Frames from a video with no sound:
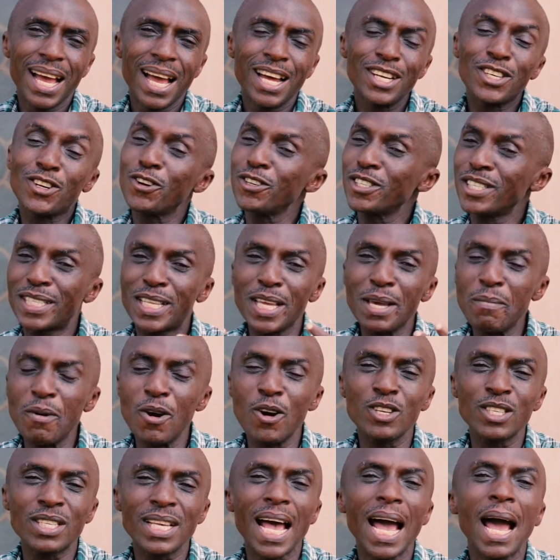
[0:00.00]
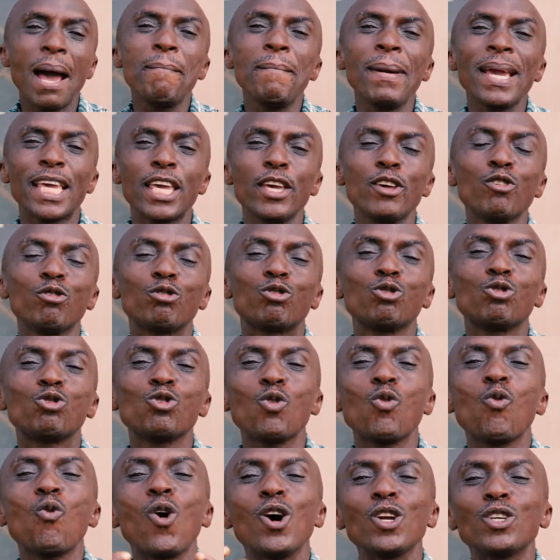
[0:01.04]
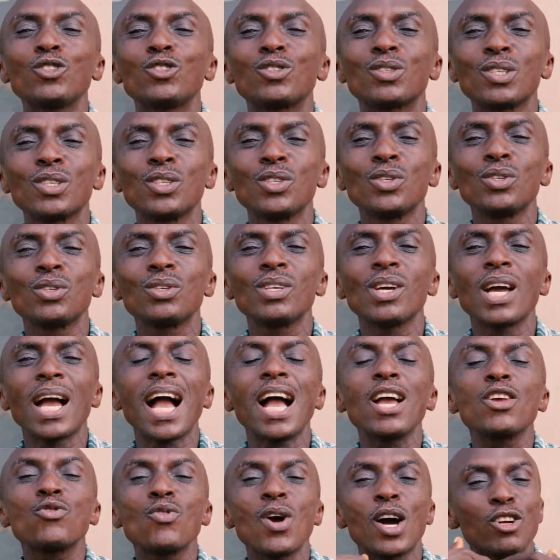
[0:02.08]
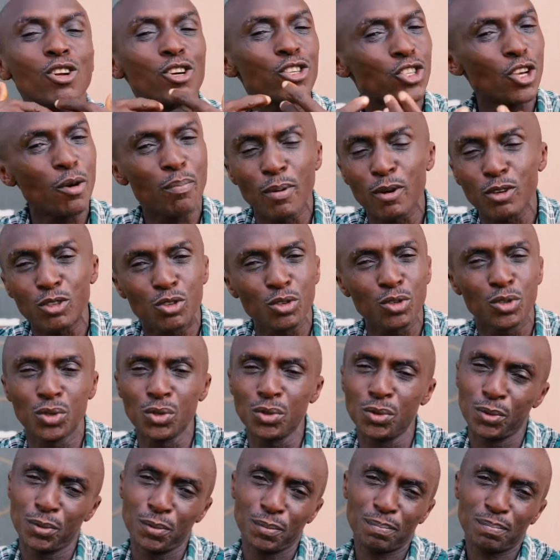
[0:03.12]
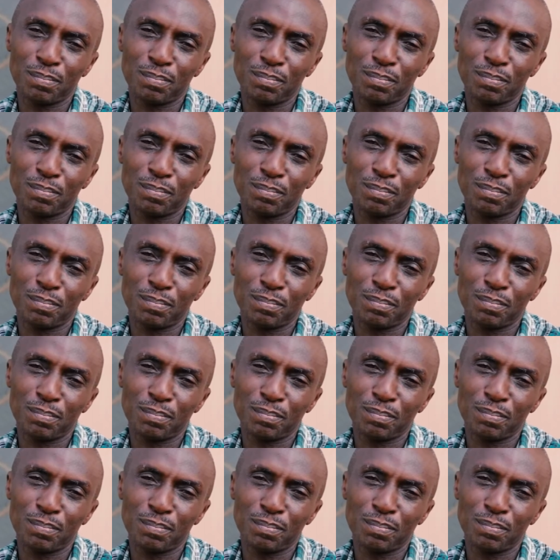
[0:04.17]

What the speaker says: Those demons are making you to do what you are not supposed to do.